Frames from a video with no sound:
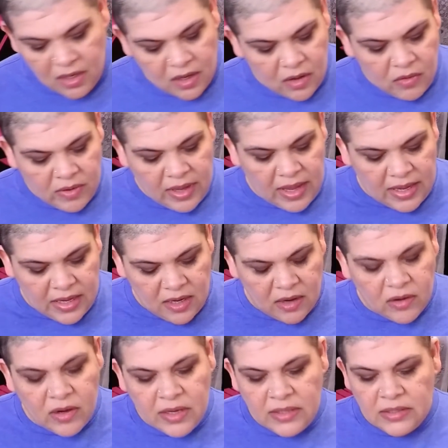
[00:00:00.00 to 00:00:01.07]
okay,
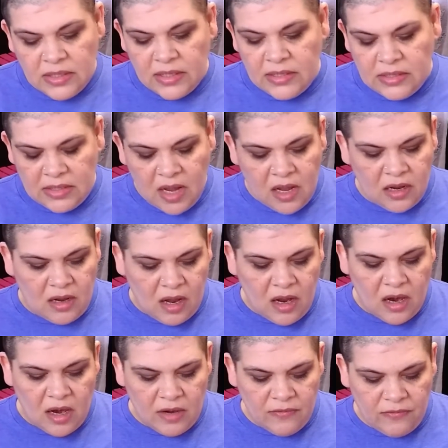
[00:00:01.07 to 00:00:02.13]
here is the stock
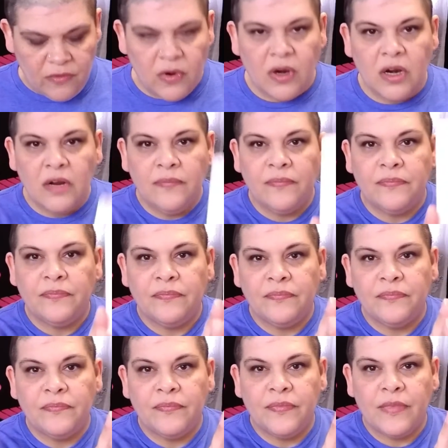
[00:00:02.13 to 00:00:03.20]
card for
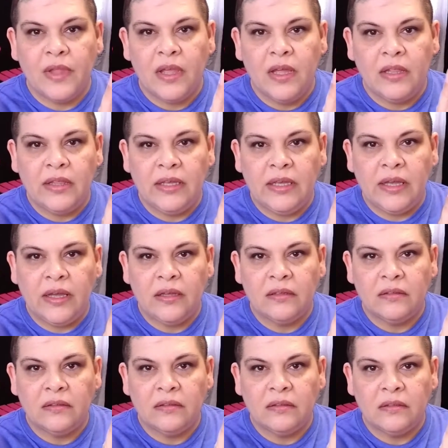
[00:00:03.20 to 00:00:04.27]
Aaliyah.
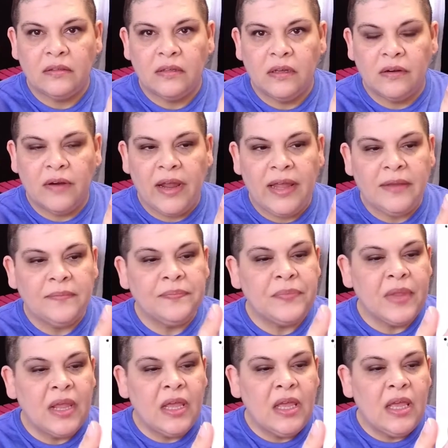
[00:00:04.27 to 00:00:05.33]
All right.
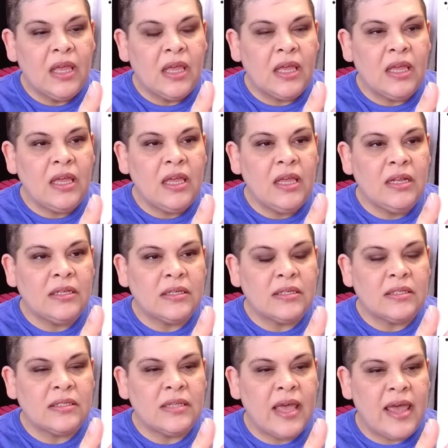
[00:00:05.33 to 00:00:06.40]
It
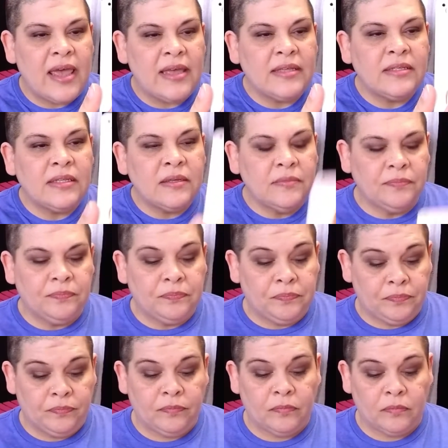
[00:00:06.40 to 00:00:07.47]
says,
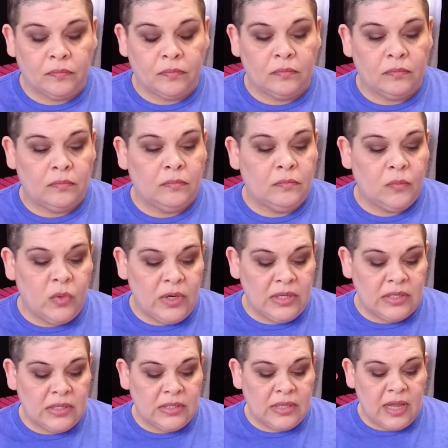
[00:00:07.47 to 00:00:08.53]
what does
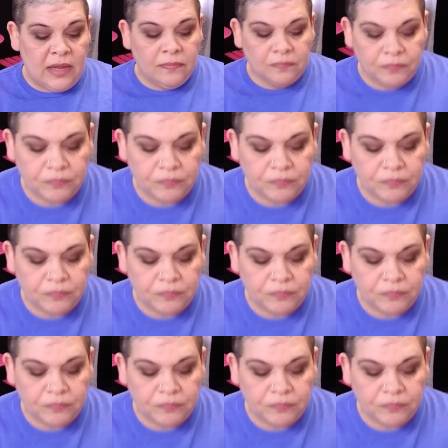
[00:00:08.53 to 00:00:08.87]
it say?